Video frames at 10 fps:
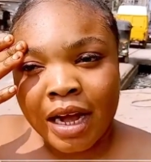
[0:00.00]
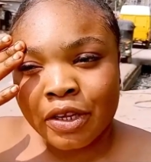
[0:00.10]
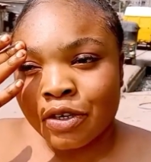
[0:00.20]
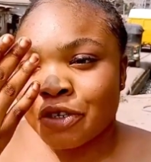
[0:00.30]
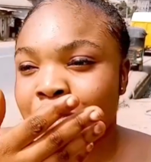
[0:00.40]
And
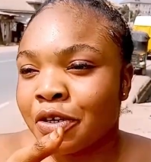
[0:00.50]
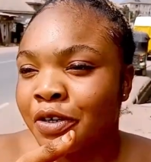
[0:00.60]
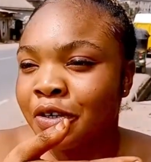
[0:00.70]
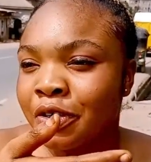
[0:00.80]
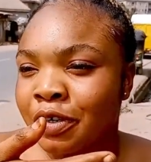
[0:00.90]
also
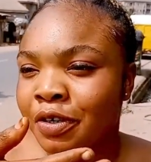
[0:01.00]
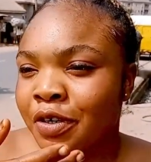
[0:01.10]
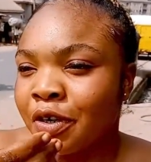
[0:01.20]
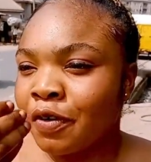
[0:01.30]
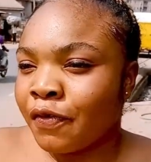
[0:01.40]

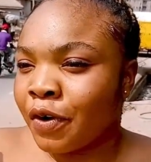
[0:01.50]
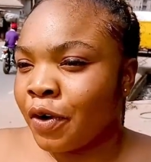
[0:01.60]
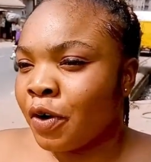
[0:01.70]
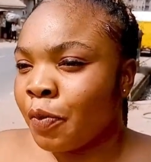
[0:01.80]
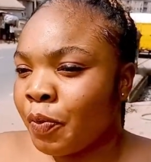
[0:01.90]

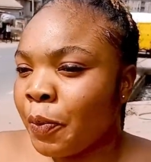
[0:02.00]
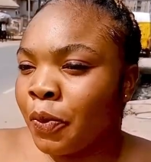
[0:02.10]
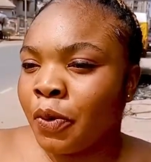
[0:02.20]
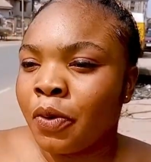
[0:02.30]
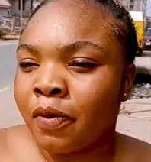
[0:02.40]
for
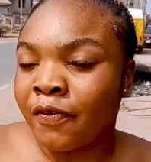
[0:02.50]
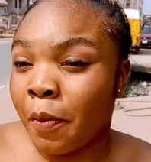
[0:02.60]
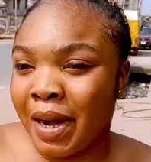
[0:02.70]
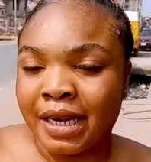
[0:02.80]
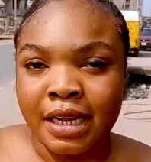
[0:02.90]
people, for
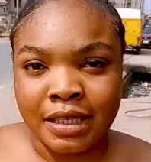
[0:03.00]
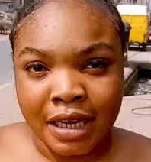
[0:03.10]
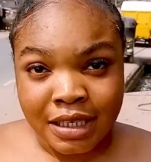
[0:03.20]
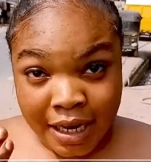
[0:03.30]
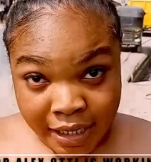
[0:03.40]

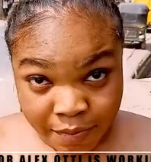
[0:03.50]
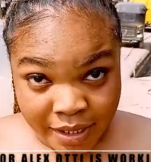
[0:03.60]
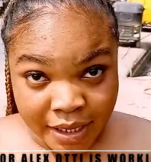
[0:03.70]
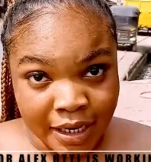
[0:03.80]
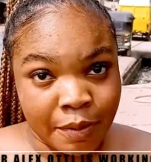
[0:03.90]
marketers like me,
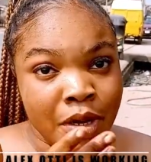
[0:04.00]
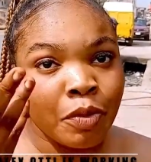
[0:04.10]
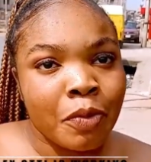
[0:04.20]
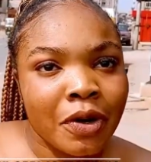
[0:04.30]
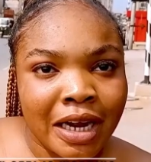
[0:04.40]
and I'm a
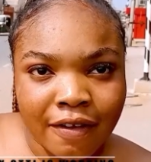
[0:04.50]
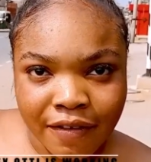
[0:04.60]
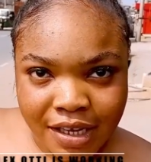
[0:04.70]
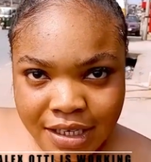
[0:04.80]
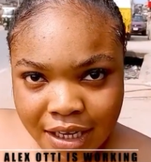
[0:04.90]
Momo
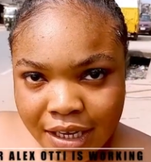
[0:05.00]
canvasser.